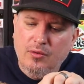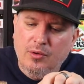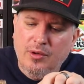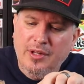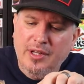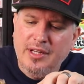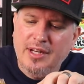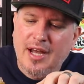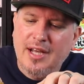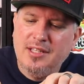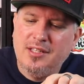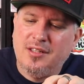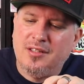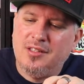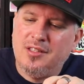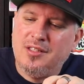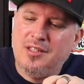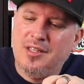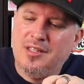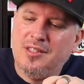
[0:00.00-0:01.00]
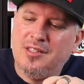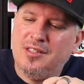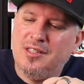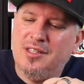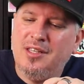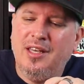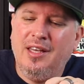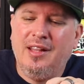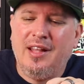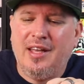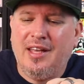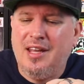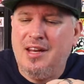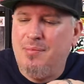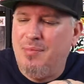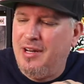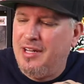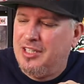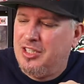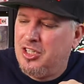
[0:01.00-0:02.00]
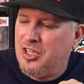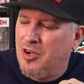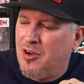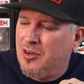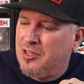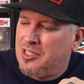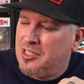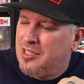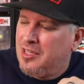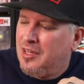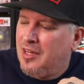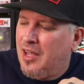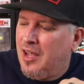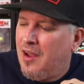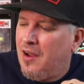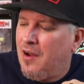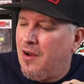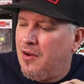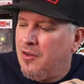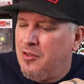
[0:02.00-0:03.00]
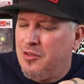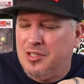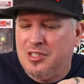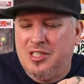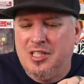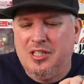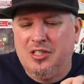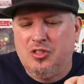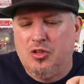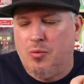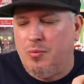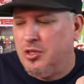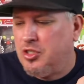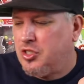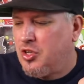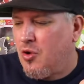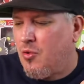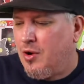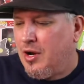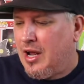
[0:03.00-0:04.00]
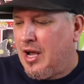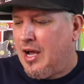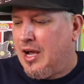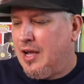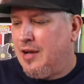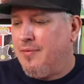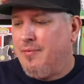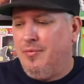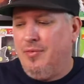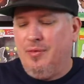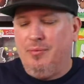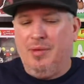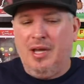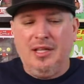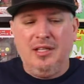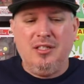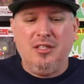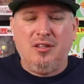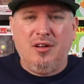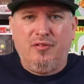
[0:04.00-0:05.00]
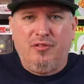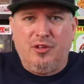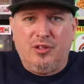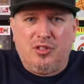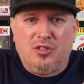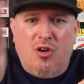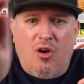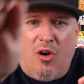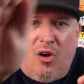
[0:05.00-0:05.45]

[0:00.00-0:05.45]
Really nice consistency, like itty bitty chunks in there. You can see so much going on. Man, this stuff looks